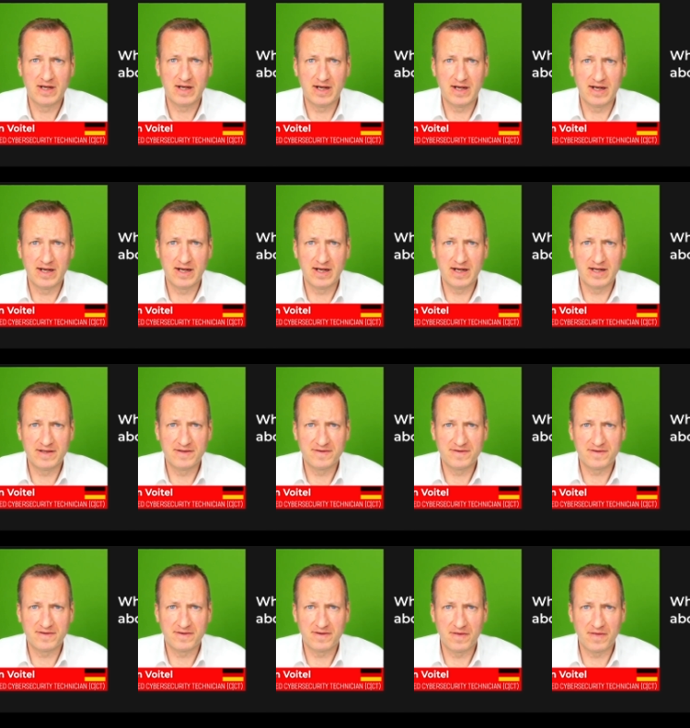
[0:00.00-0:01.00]

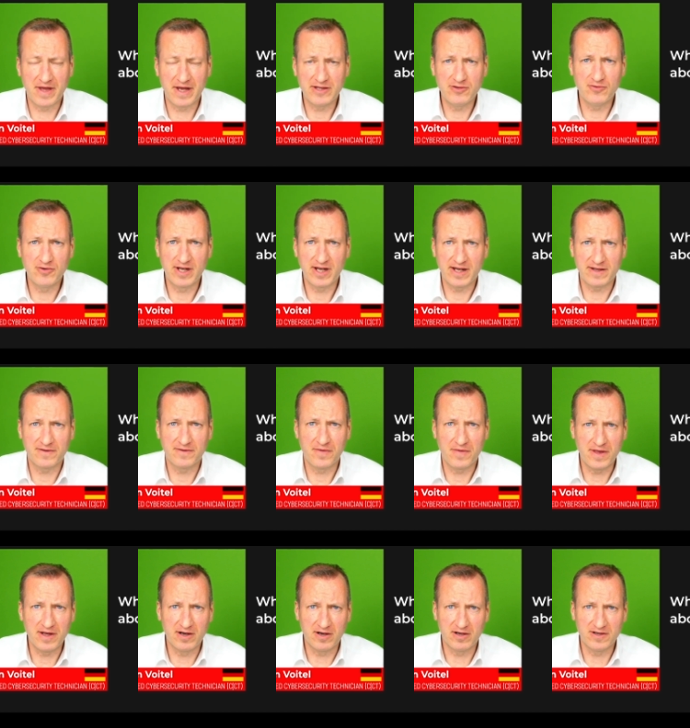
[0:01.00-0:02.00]
and then you get
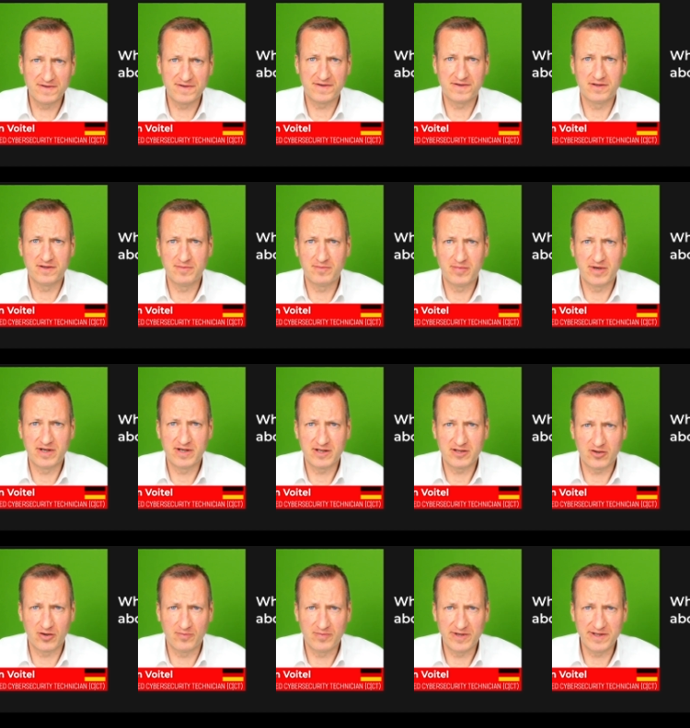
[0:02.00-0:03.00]
the answer by
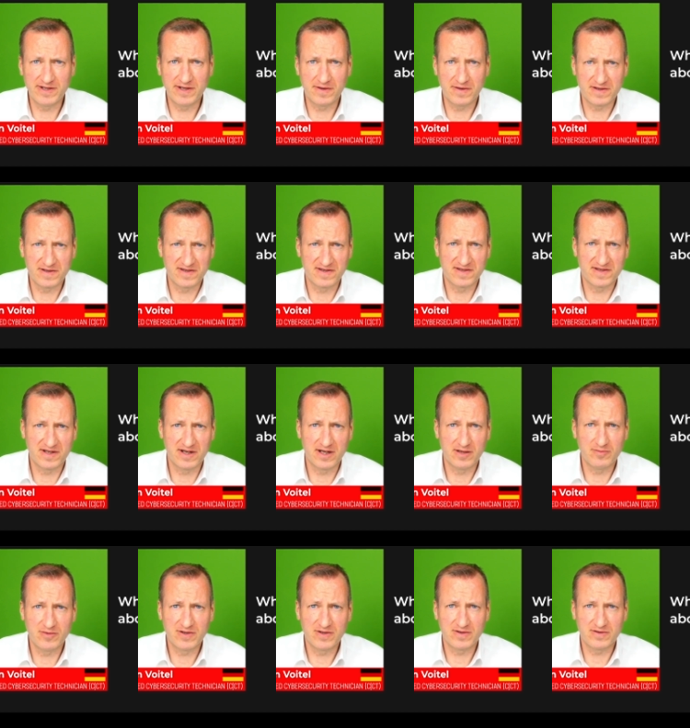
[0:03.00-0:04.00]
completing this
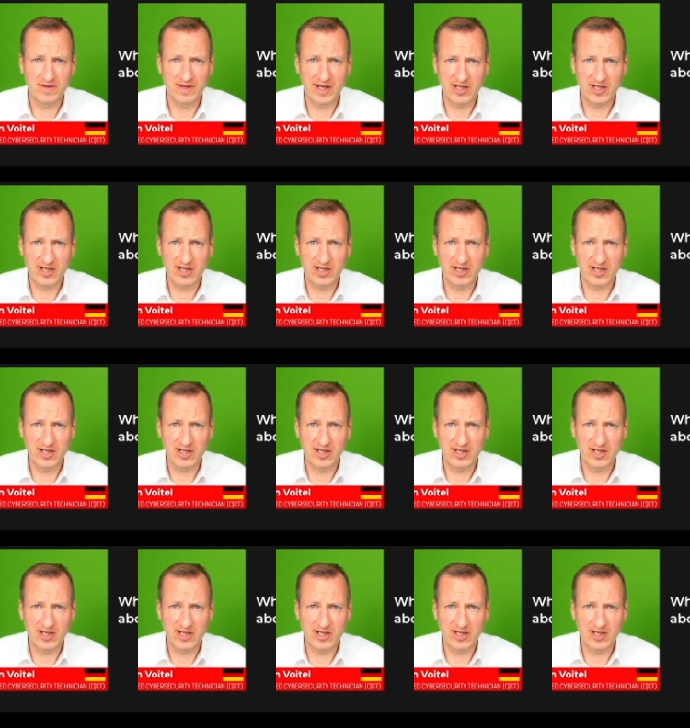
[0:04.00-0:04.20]
assignment